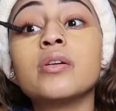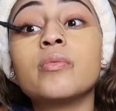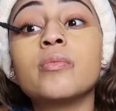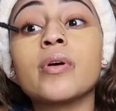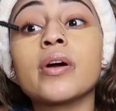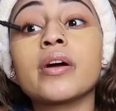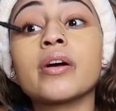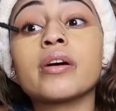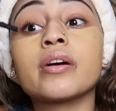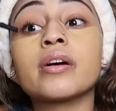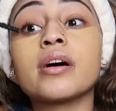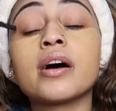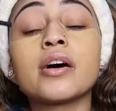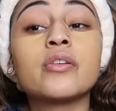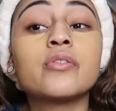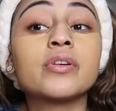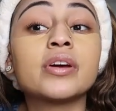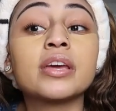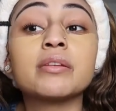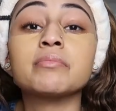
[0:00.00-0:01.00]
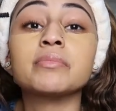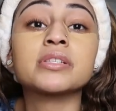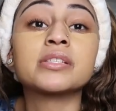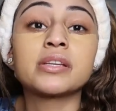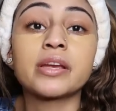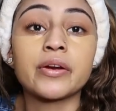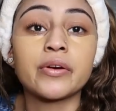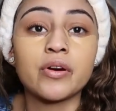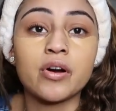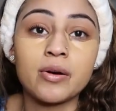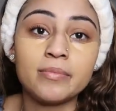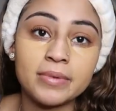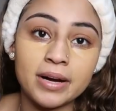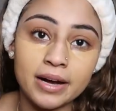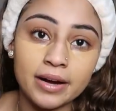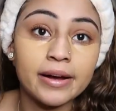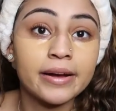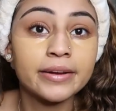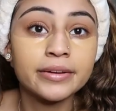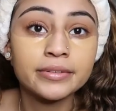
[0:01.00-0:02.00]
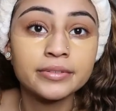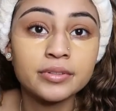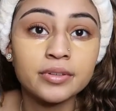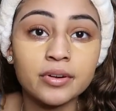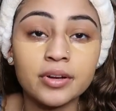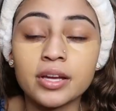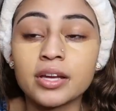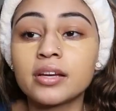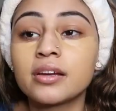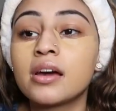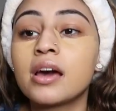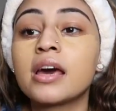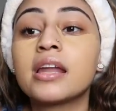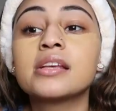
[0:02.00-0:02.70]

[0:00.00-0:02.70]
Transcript: where I don't get mascara on my eye, okay?